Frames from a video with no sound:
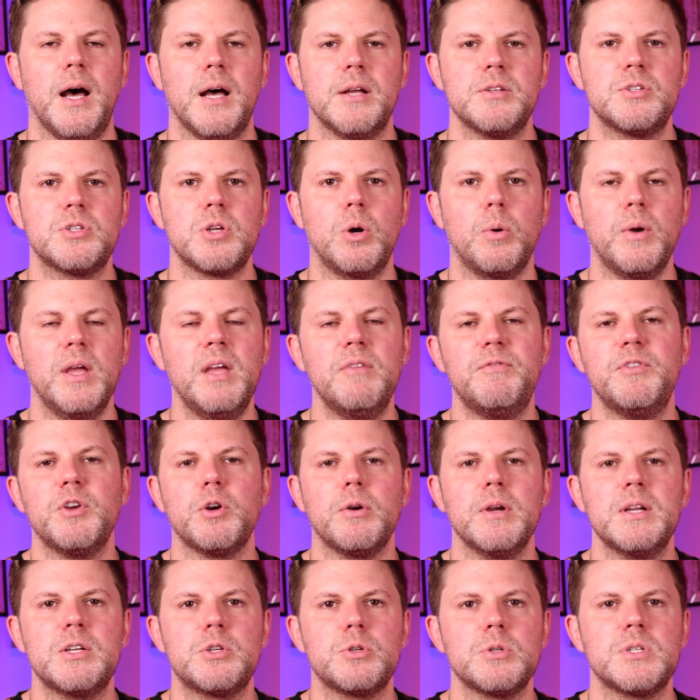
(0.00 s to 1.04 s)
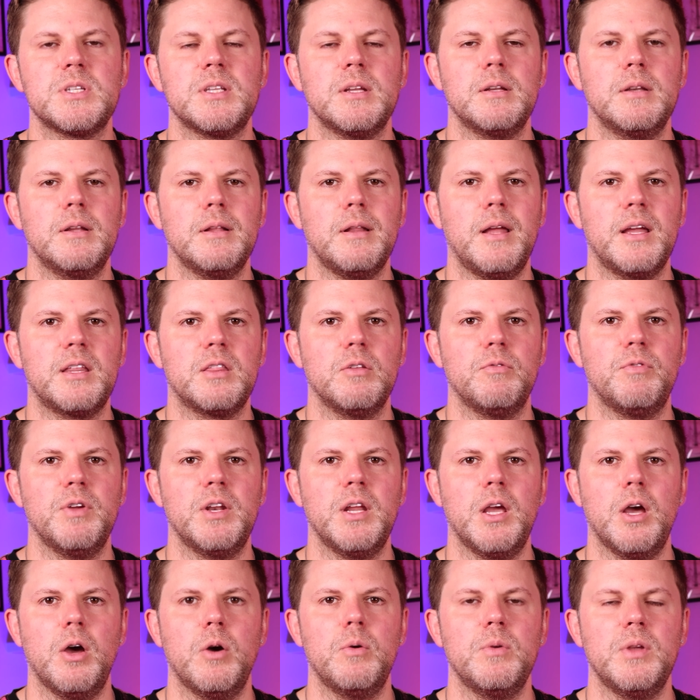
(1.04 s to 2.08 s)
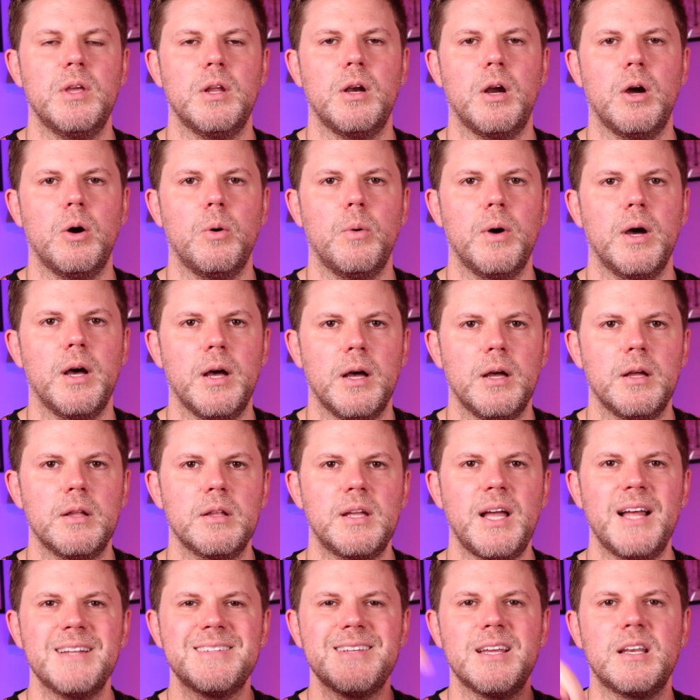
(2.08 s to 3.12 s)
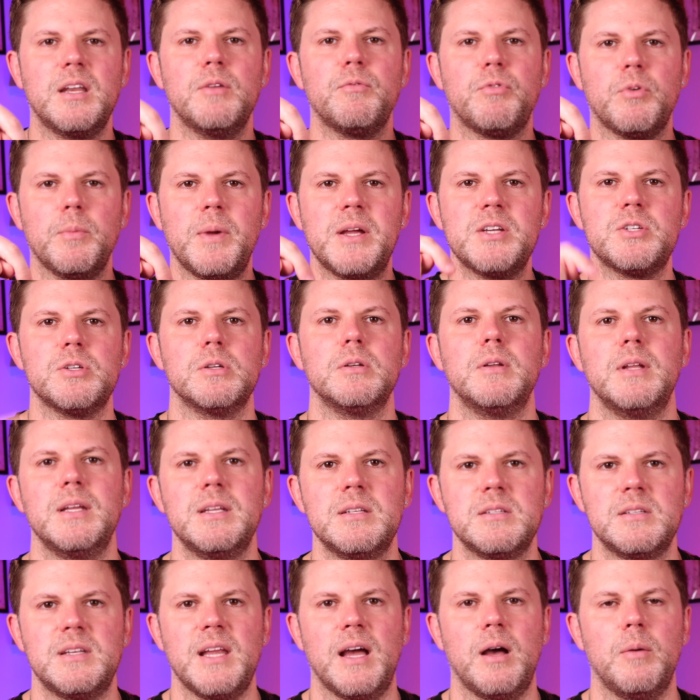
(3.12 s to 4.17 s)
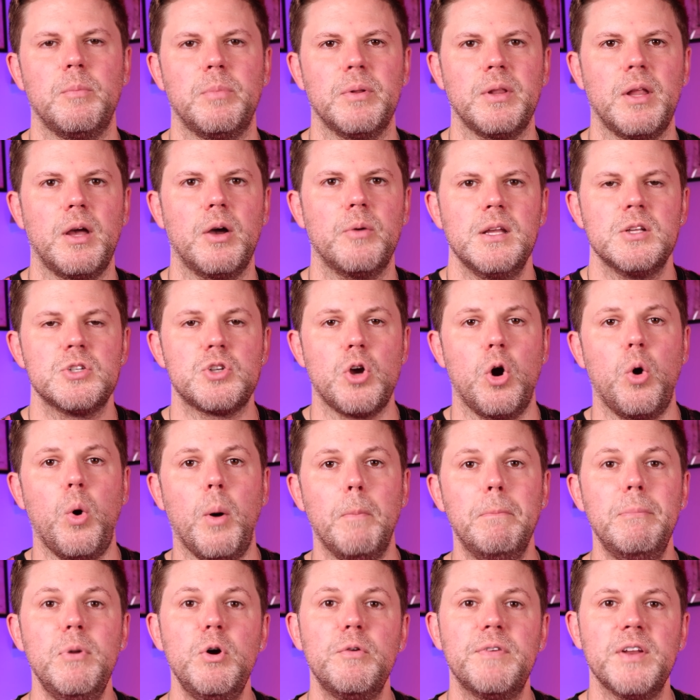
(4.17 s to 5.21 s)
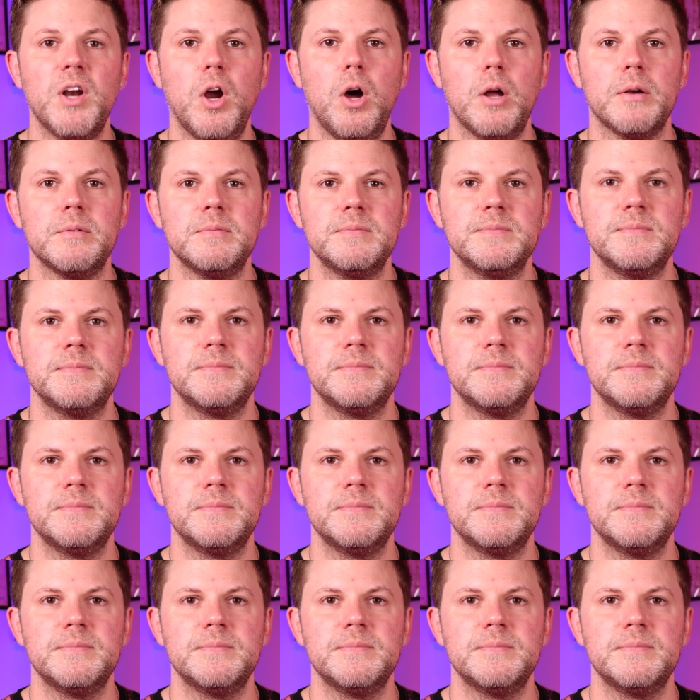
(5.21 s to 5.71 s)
So if you're interested and you like the video, you know, the contact information is down below. So moving on.